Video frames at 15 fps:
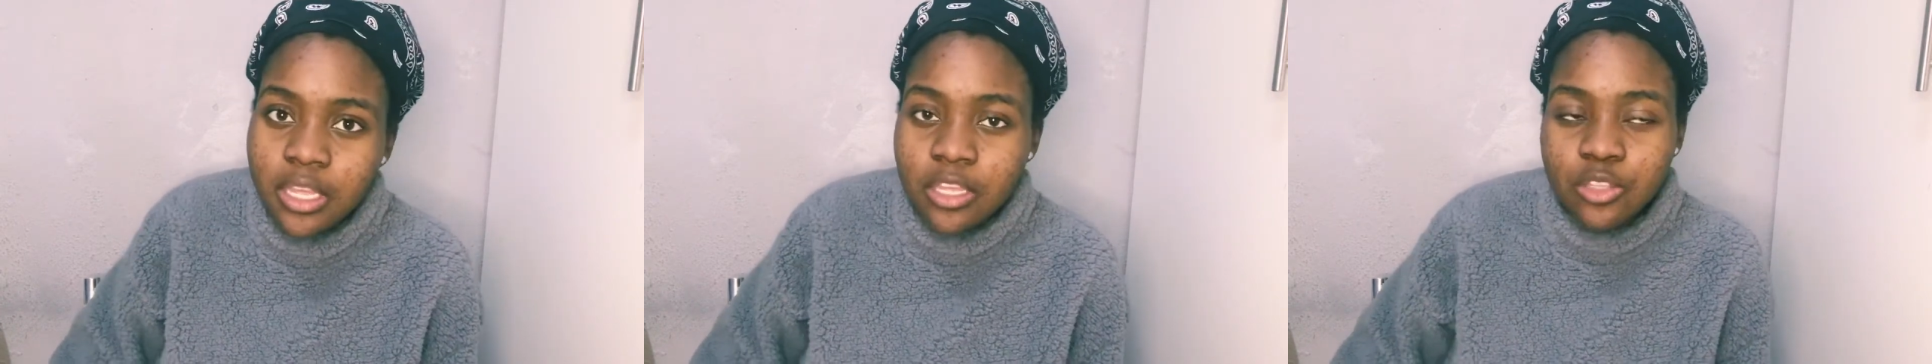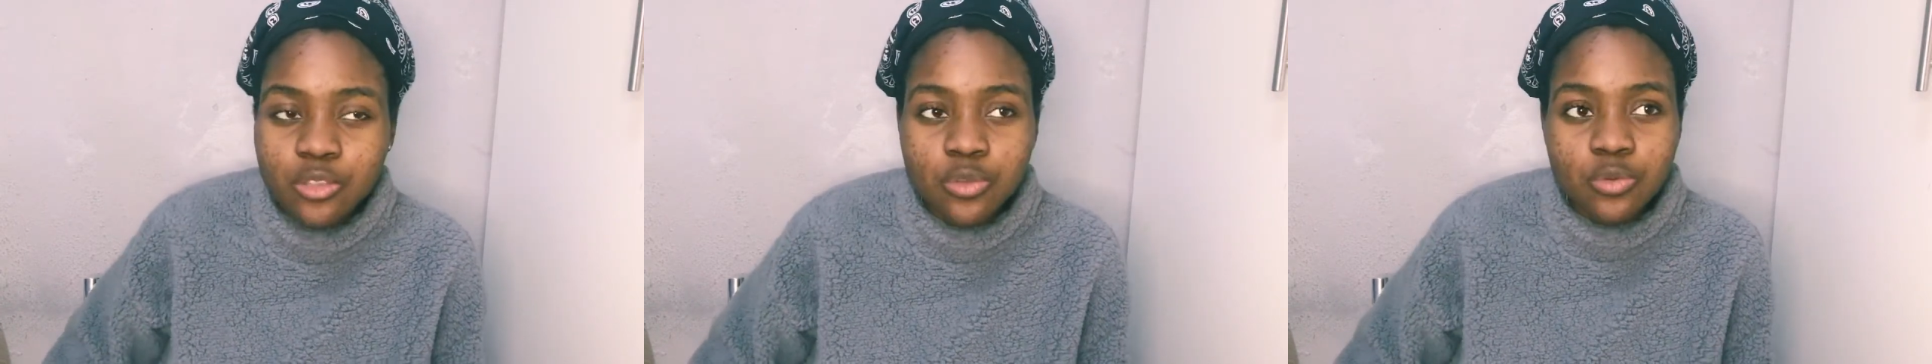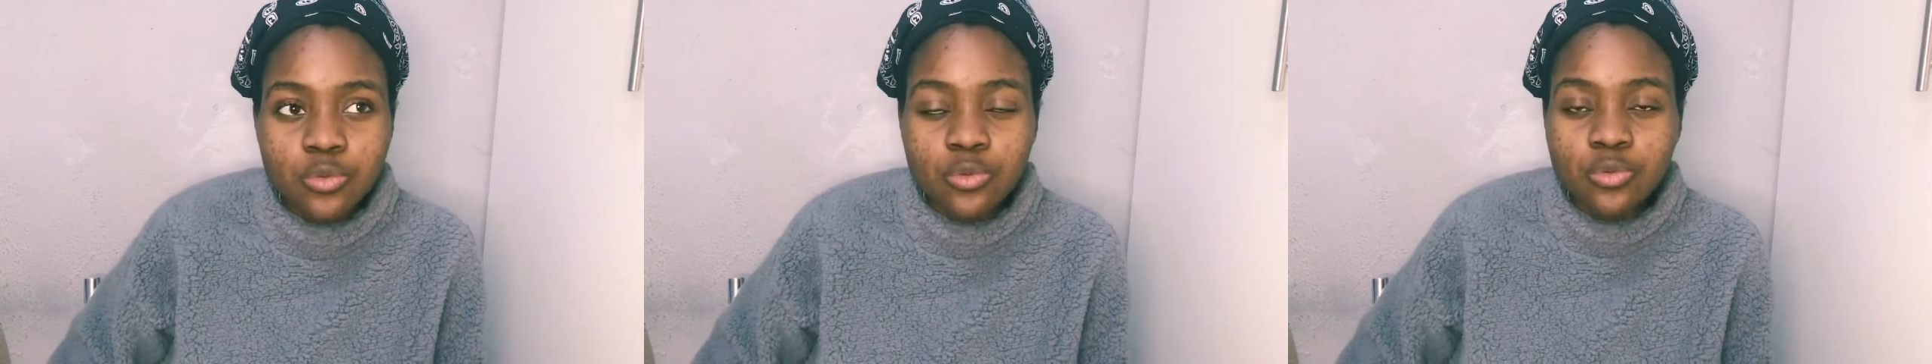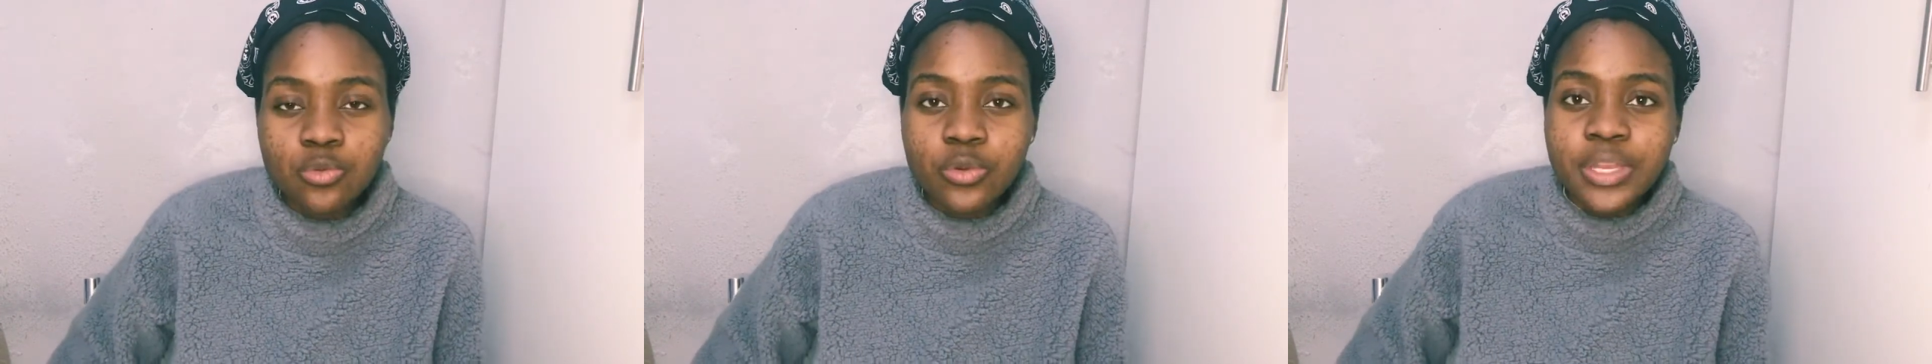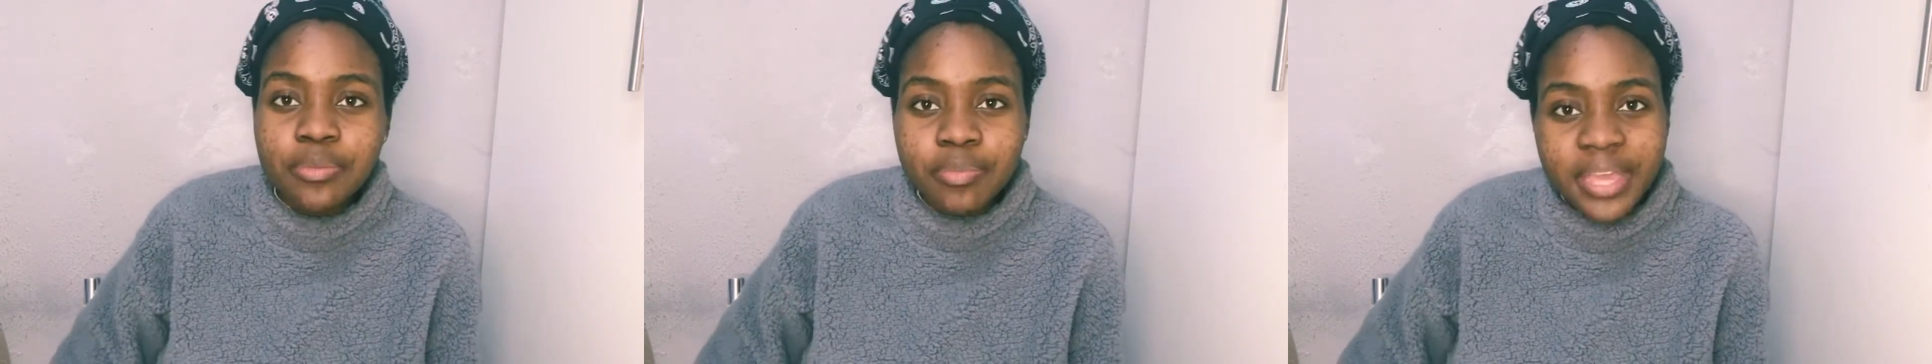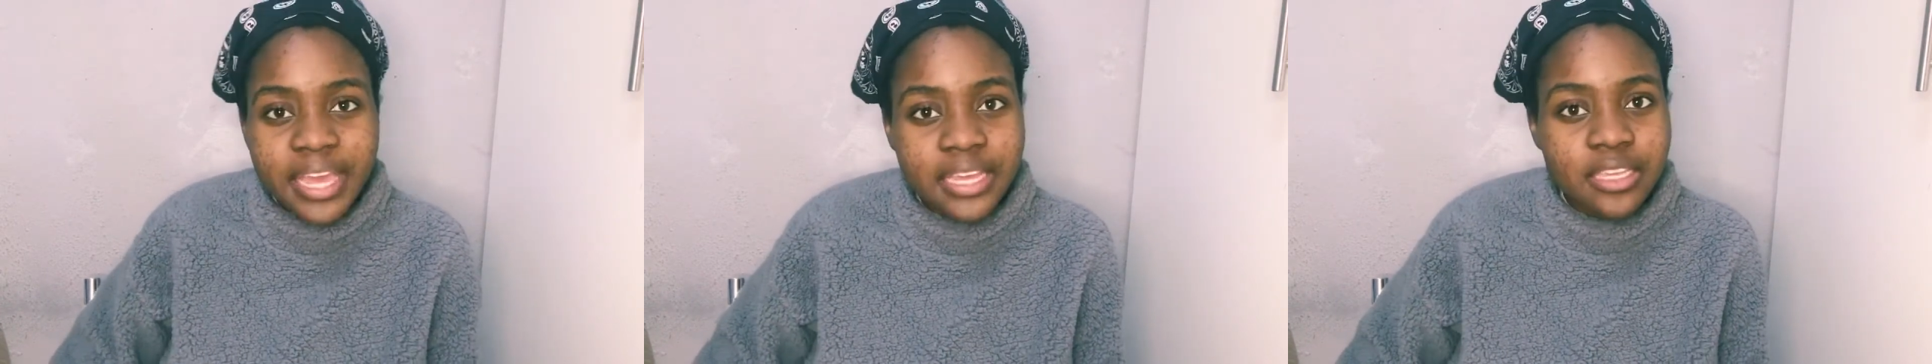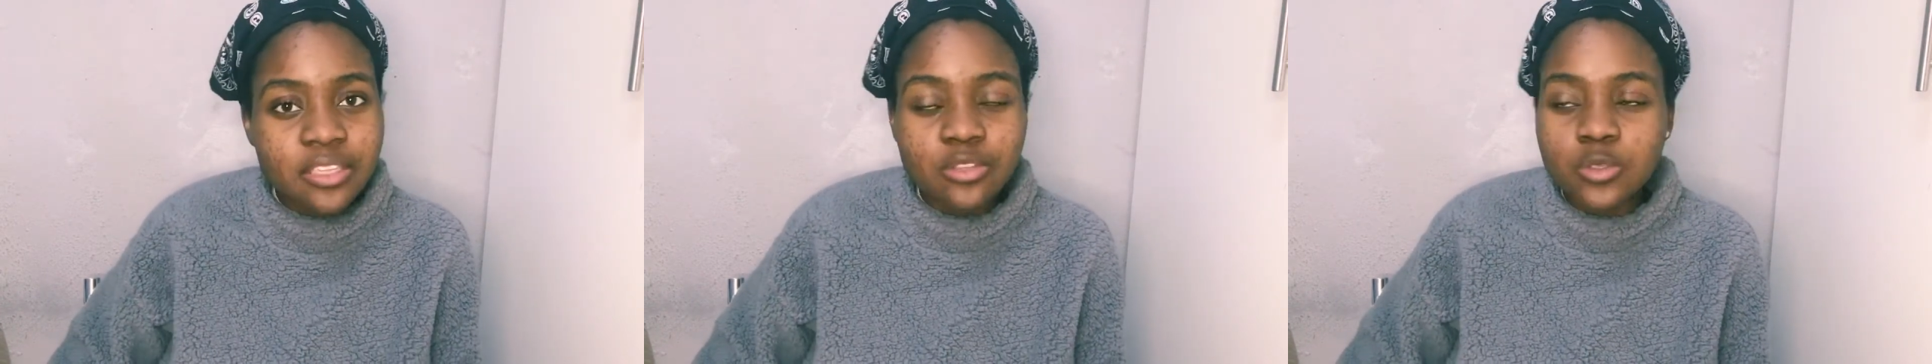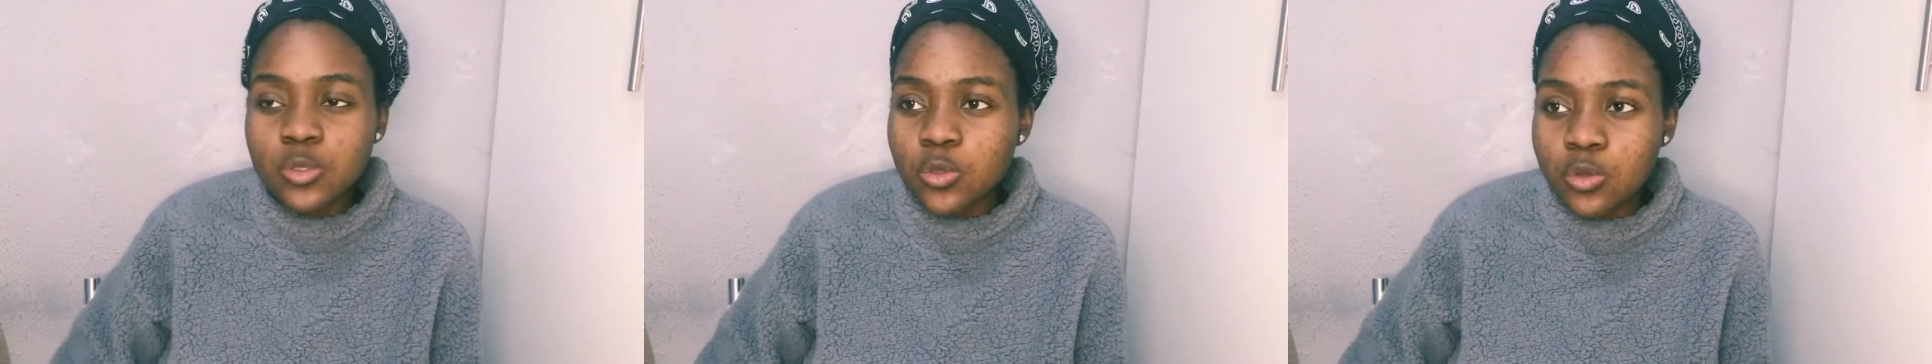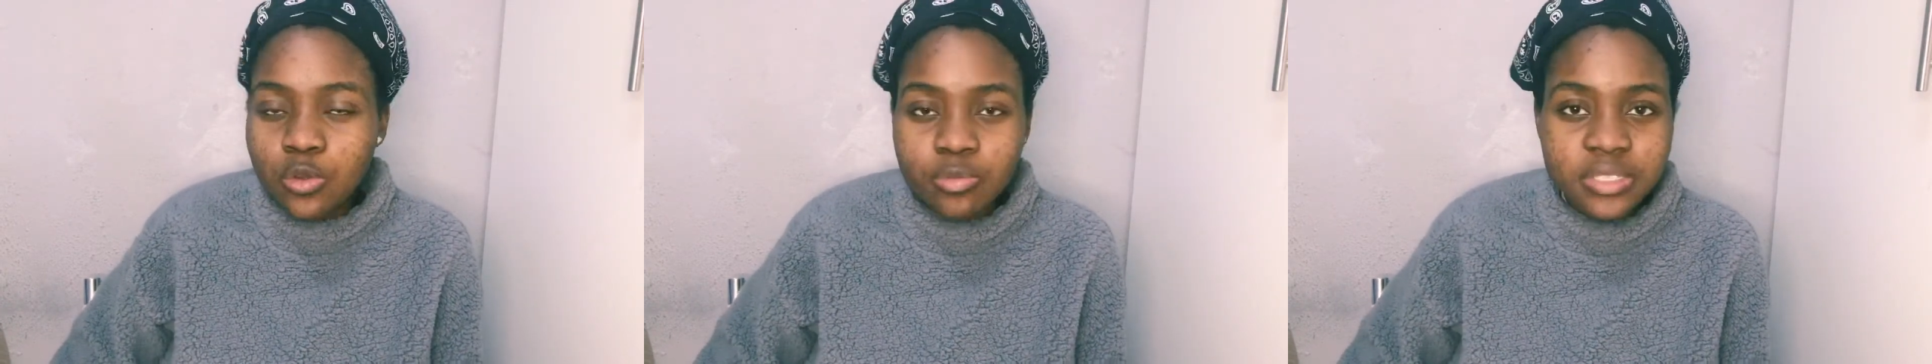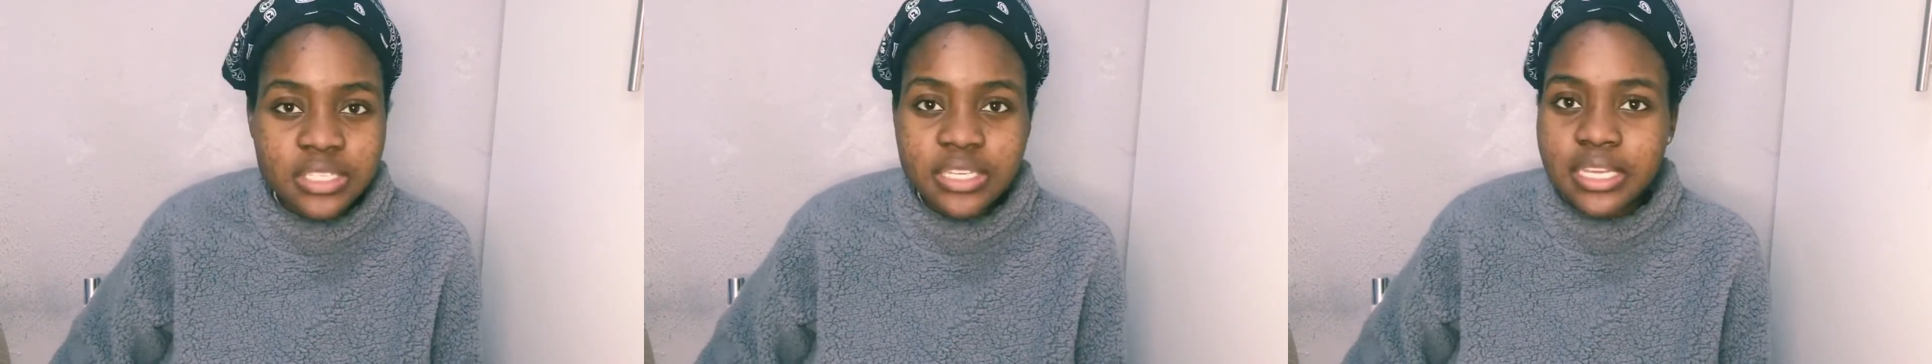you went back, you saw your
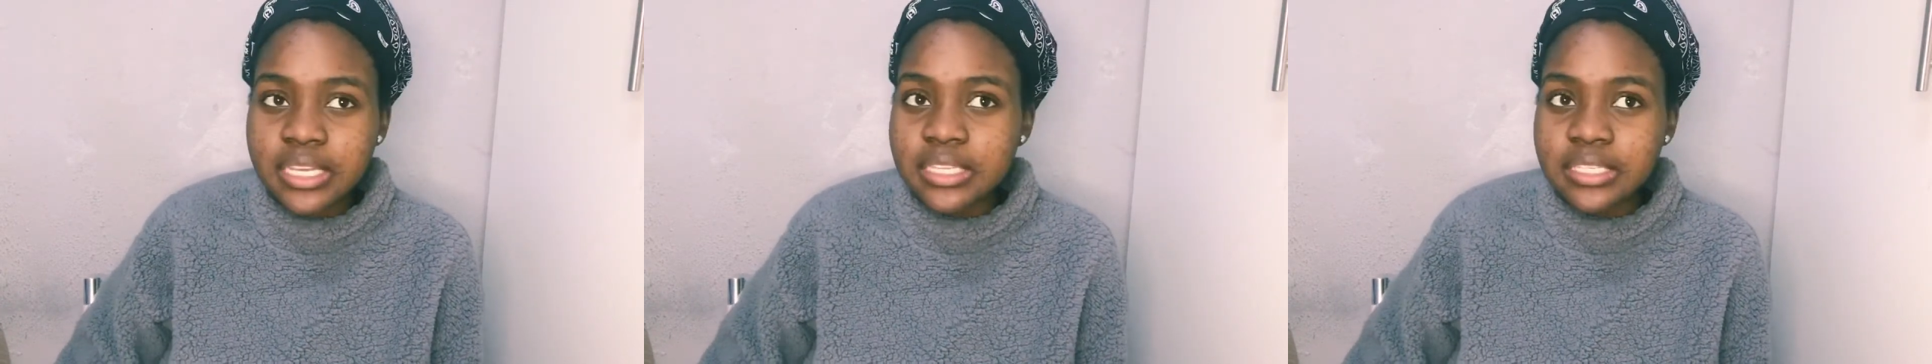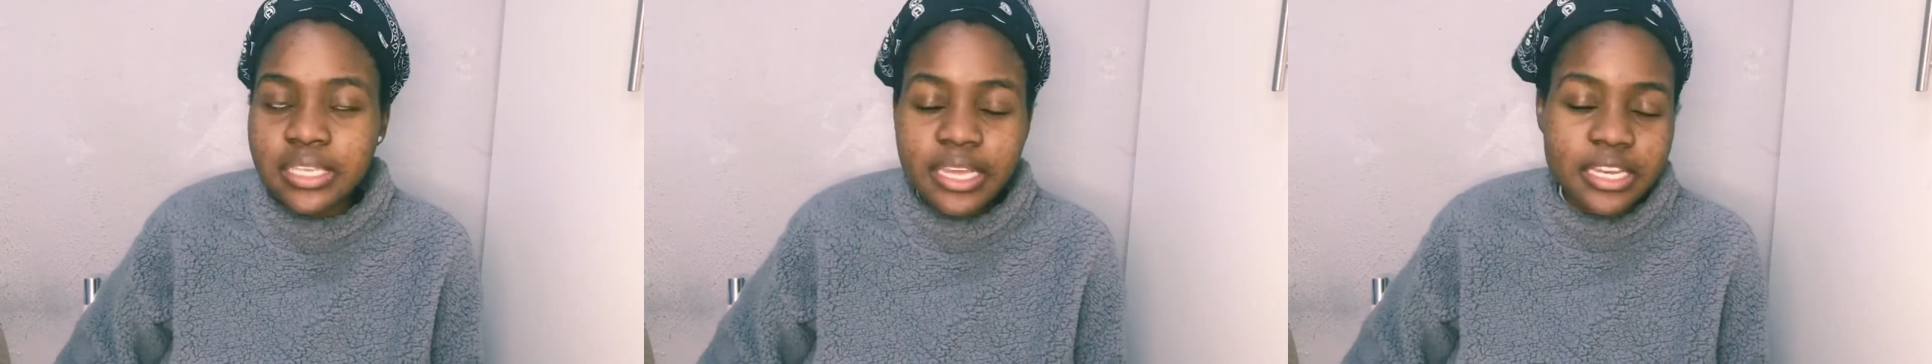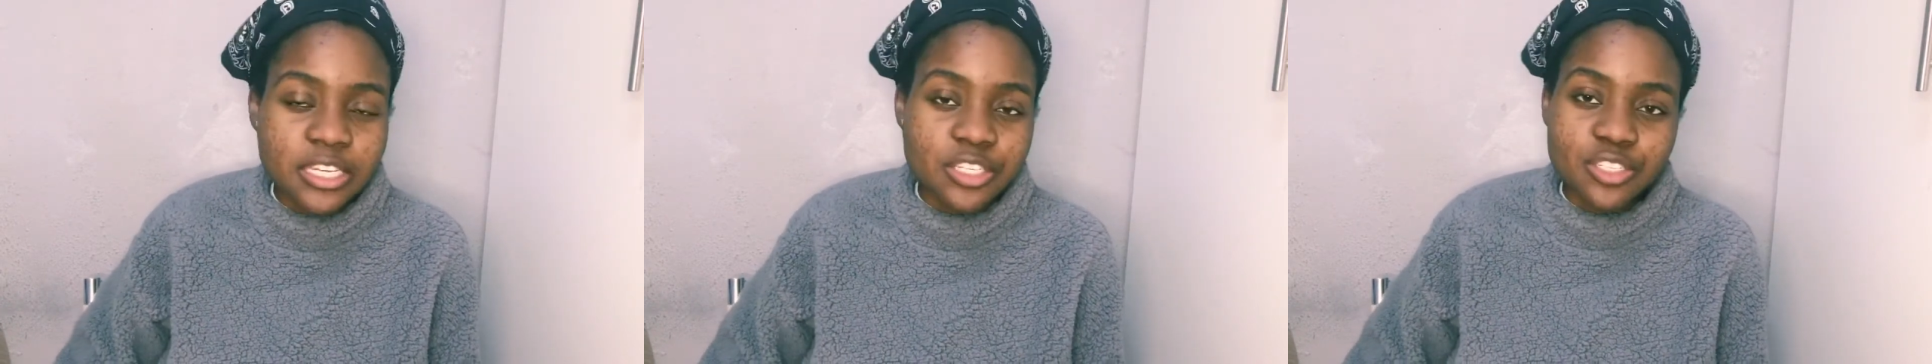mistakes and